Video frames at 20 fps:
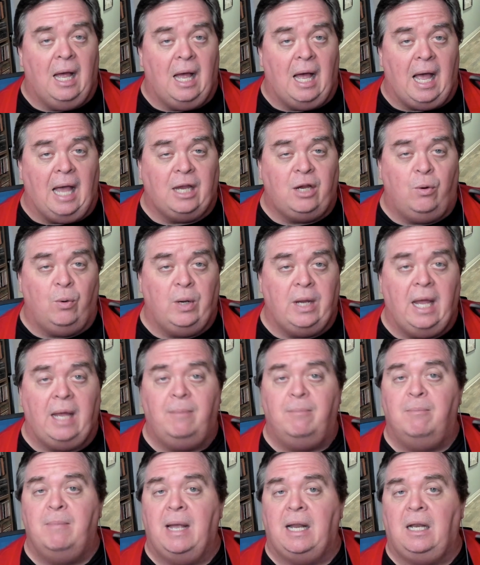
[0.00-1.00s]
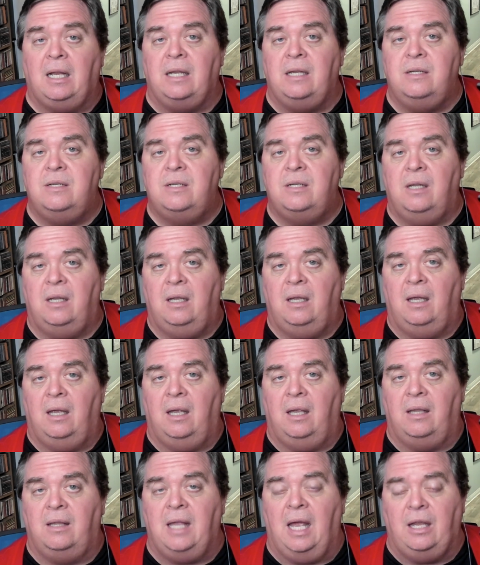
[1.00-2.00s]
I create medleys
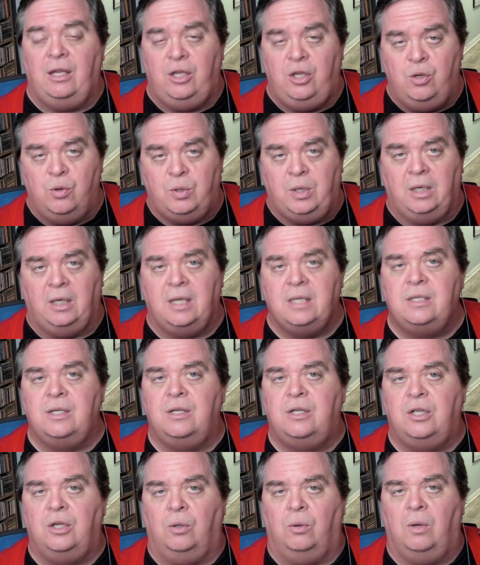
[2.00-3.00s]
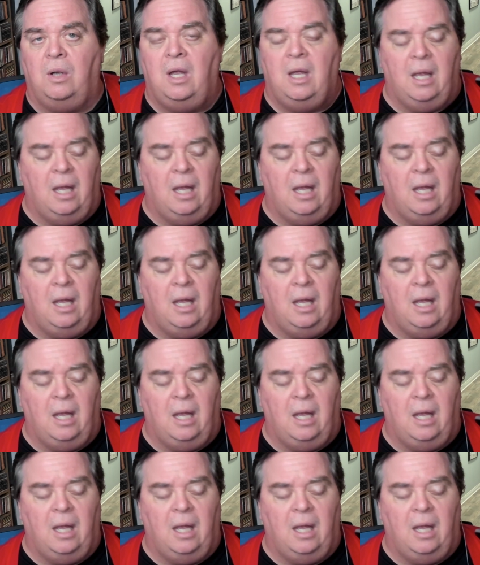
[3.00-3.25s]
that you can listen to.